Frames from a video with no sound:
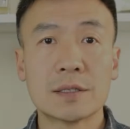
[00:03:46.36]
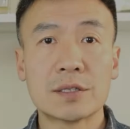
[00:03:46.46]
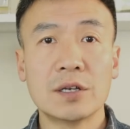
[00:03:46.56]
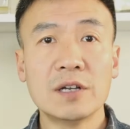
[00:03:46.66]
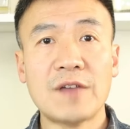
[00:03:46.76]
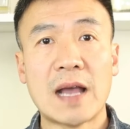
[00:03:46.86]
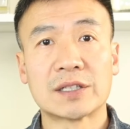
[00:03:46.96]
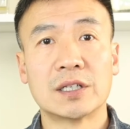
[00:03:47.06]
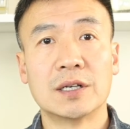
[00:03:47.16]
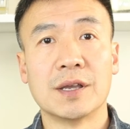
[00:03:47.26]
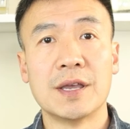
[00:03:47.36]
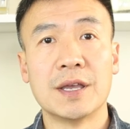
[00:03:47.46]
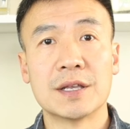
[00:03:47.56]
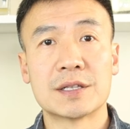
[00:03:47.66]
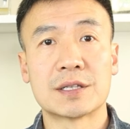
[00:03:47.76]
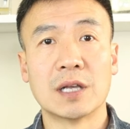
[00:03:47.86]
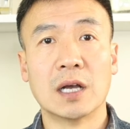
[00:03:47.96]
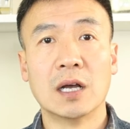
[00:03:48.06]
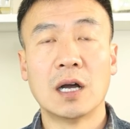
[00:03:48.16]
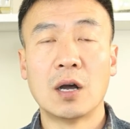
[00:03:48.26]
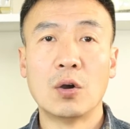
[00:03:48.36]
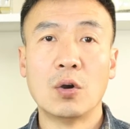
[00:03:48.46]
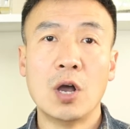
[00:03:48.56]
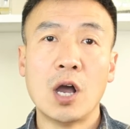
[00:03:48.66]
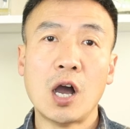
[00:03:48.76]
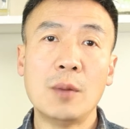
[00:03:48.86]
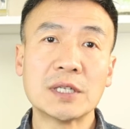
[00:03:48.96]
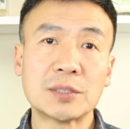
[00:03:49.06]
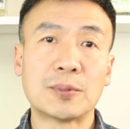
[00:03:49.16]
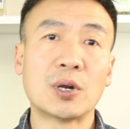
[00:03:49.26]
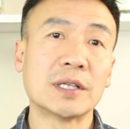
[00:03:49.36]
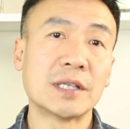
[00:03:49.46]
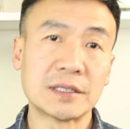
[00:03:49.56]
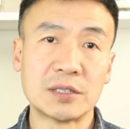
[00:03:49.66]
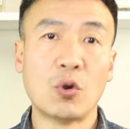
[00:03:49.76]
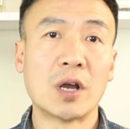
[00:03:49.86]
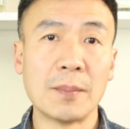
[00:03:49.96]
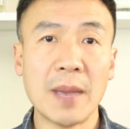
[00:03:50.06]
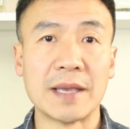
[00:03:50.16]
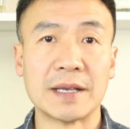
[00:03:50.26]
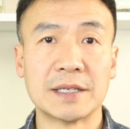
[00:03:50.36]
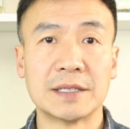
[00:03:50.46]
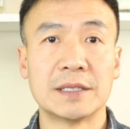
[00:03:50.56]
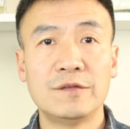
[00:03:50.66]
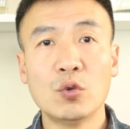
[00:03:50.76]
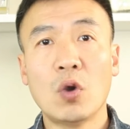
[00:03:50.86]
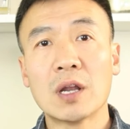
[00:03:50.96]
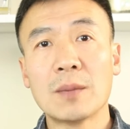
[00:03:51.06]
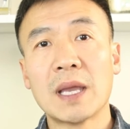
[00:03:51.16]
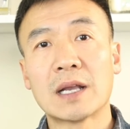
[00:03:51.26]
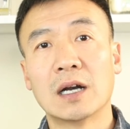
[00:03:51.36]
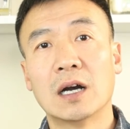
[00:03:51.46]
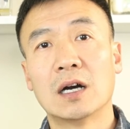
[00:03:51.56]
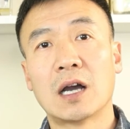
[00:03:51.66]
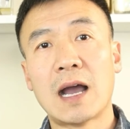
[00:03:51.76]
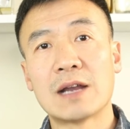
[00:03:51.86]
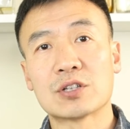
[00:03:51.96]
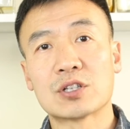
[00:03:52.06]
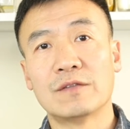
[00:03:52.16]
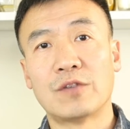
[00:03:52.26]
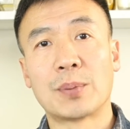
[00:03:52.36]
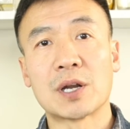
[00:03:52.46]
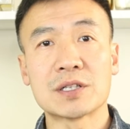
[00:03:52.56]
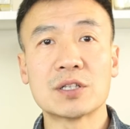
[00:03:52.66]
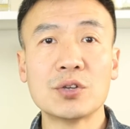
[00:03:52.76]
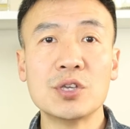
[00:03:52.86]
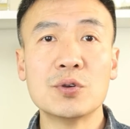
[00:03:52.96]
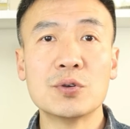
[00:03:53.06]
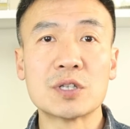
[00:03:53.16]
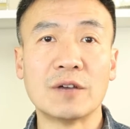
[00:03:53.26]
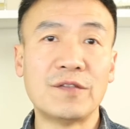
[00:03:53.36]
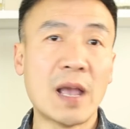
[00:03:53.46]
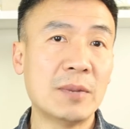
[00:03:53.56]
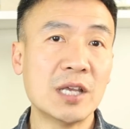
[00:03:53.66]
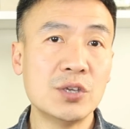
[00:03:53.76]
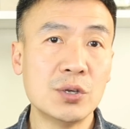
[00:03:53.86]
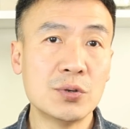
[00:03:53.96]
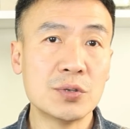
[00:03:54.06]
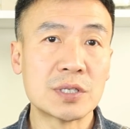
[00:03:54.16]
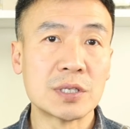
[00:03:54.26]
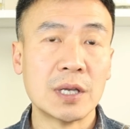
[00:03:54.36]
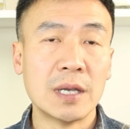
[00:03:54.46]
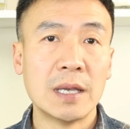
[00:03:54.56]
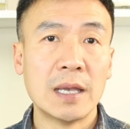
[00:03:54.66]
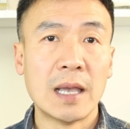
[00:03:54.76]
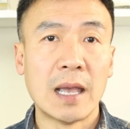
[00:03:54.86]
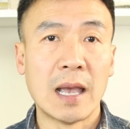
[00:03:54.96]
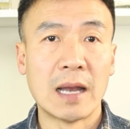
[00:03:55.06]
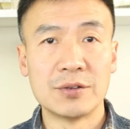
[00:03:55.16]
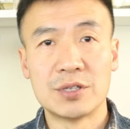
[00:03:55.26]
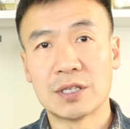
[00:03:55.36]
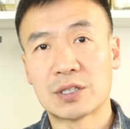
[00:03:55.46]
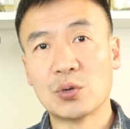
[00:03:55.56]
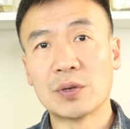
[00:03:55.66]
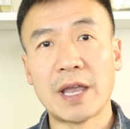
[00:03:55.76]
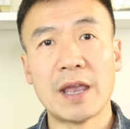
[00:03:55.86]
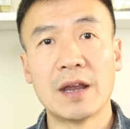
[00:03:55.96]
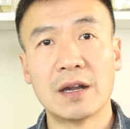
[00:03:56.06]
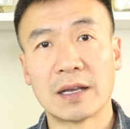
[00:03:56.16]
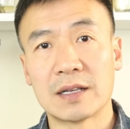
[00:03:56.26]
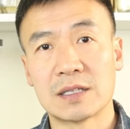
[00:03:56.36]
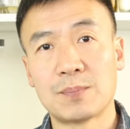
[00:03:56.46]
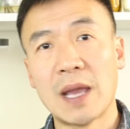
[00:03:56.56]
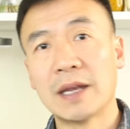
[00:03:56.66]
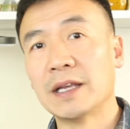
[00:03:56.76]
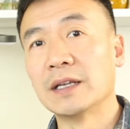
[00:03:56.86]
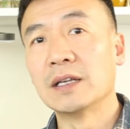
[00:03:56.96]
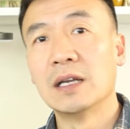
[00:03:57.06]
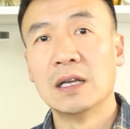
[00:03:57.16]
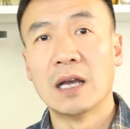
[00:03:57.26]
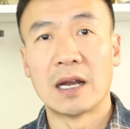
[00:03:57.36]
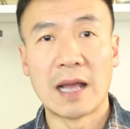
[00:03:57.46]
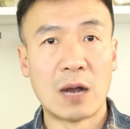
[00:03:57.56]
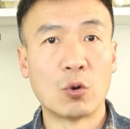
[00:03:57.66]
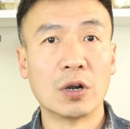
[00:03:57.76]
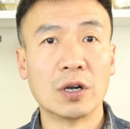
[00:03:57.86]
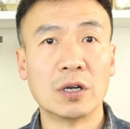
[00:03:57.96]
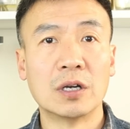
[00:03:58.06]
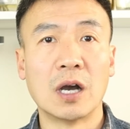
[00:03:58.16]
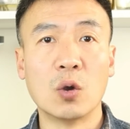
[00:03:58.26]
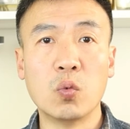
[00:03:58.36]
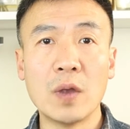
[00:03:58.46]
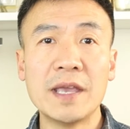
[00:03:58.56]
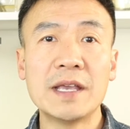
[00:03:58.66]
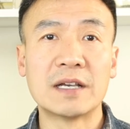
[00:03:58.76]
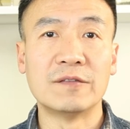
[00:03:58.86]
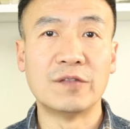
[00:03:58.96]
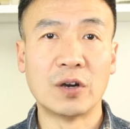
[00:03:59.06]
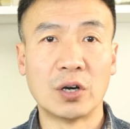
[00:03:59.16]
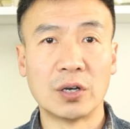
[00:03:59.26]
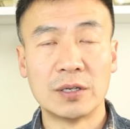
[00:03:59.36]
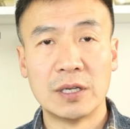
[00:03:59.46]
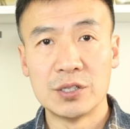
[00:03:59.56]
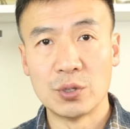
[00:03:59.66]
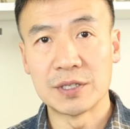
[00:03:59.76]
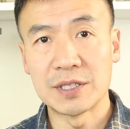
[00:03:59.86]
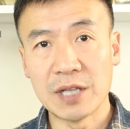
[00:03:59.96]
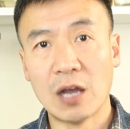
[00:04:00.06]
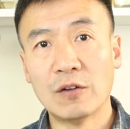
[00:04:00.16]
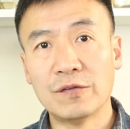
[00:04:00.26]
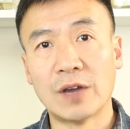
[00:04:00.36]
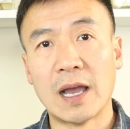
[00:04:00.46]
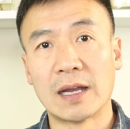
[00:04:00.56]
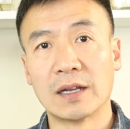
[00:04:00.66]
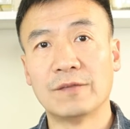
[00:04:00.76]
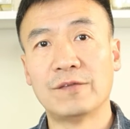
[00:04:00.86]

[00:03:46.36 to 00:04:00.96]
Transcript: The third factor is how much products you want to make. If you want to make a hydrosol for personal use or family use, and you just don't care like spending an hour a week for yourself and a